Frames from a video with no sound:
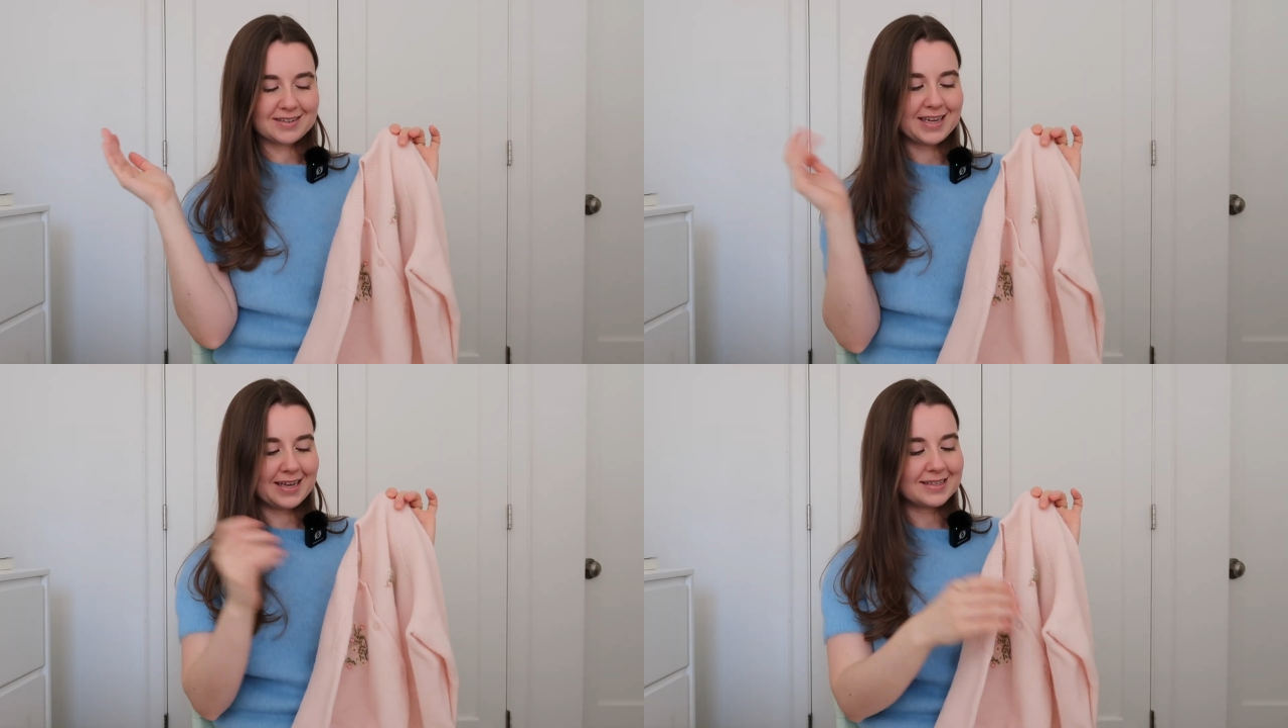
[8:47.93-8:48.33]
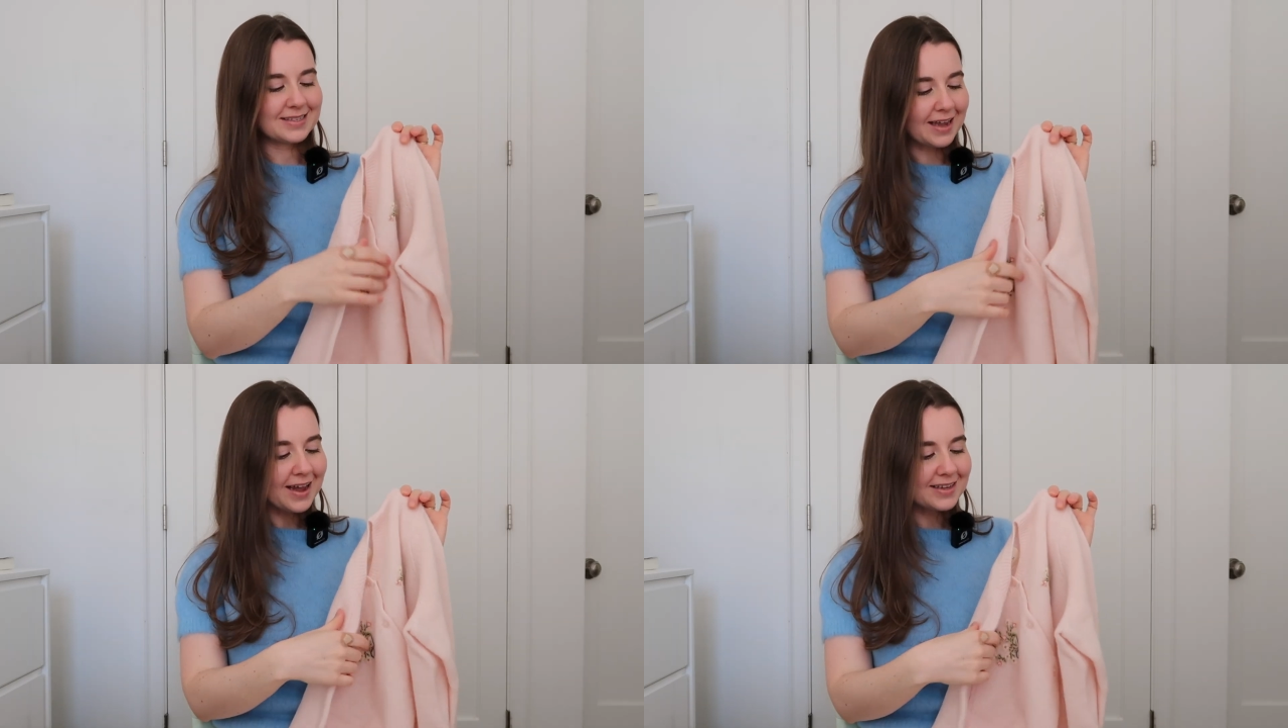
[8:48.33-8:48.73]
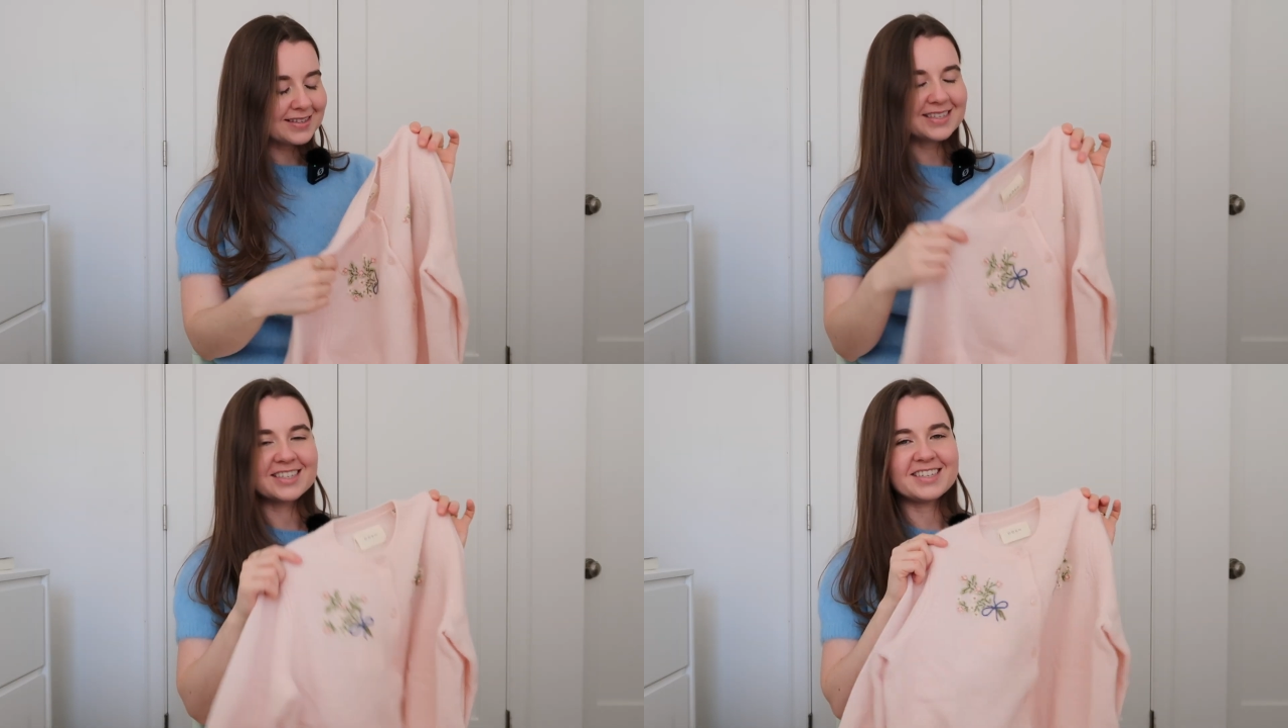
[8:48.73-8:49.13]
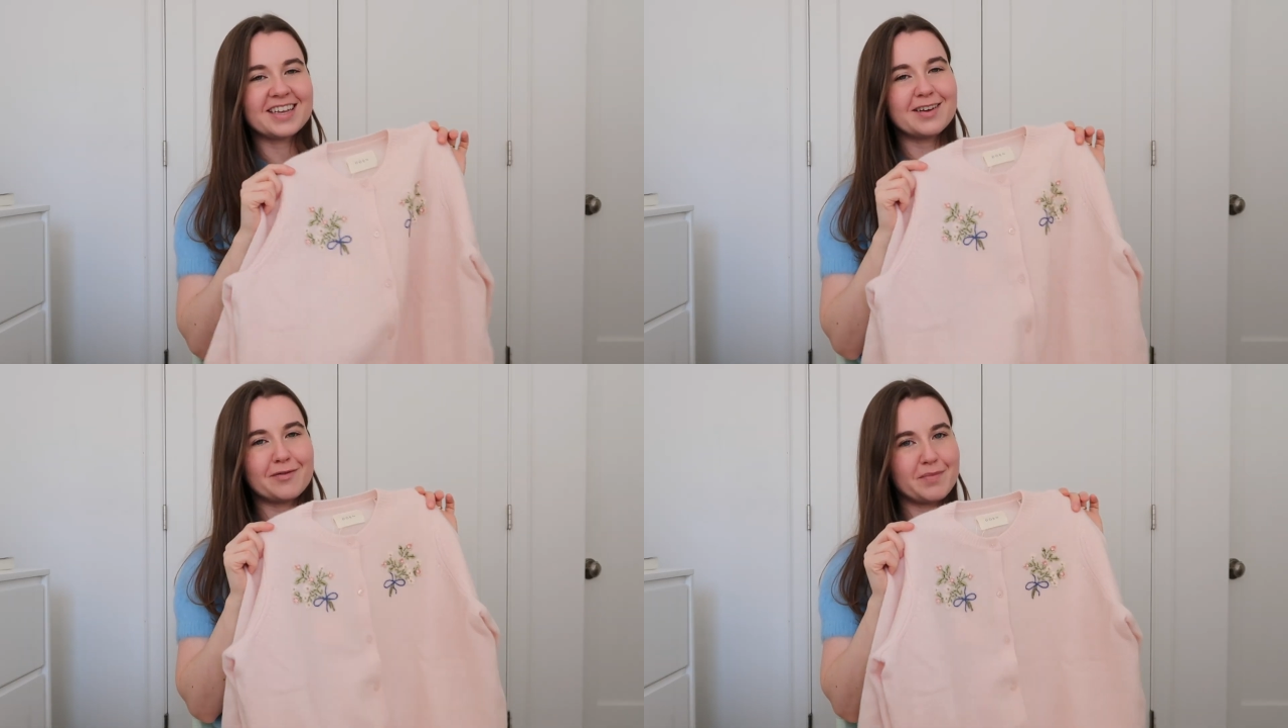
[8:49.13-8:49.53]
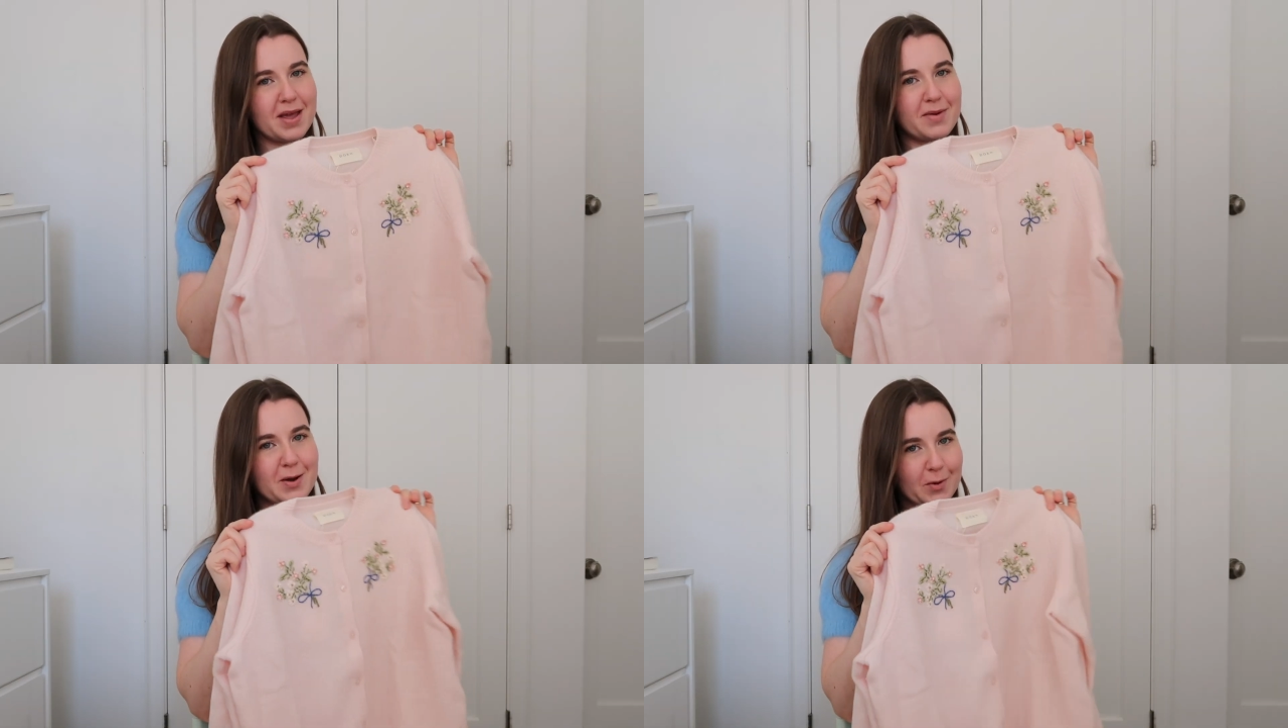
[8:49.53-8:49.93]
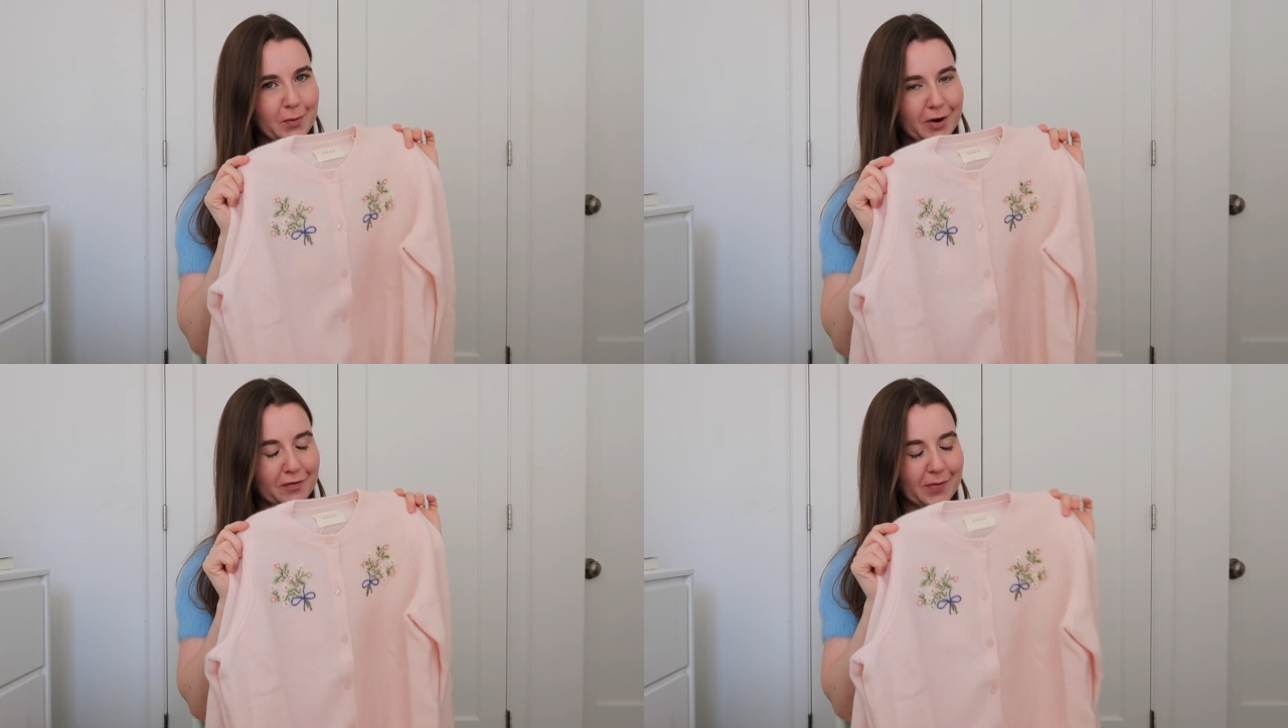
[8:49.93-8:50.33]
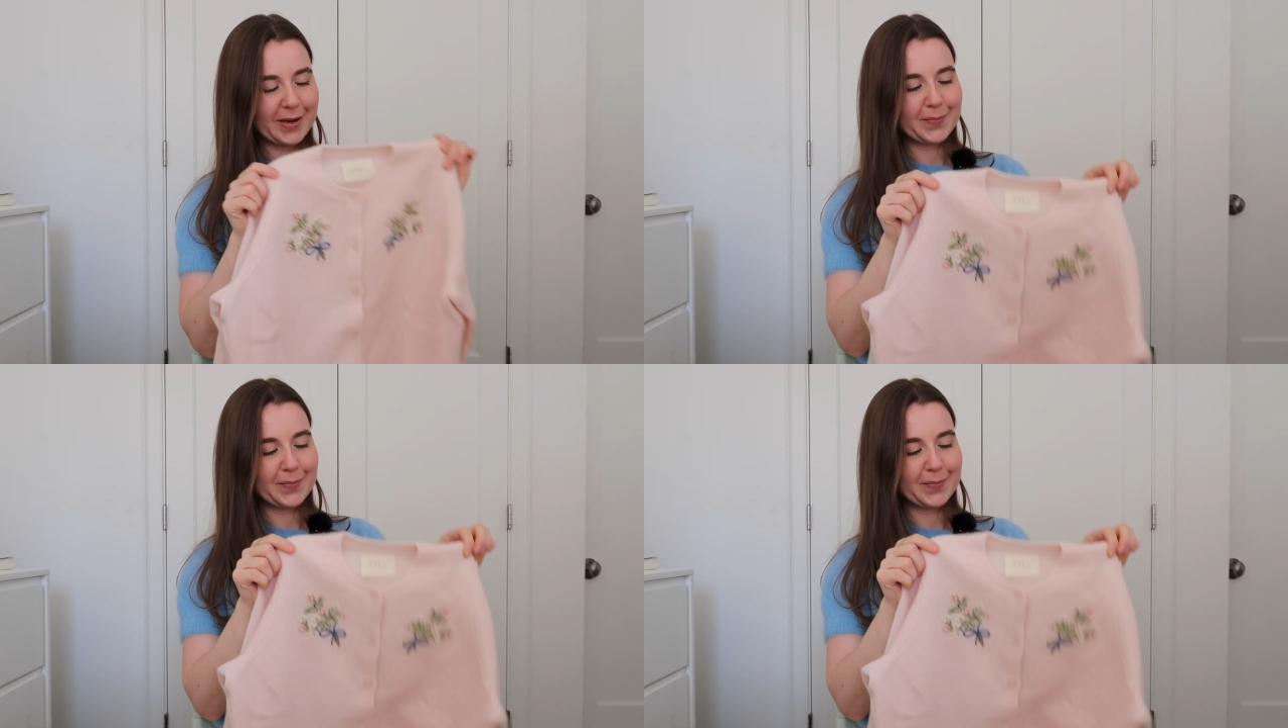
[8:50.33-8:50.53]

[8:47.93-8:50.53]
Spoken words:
kid size to see if maybe it would work for me.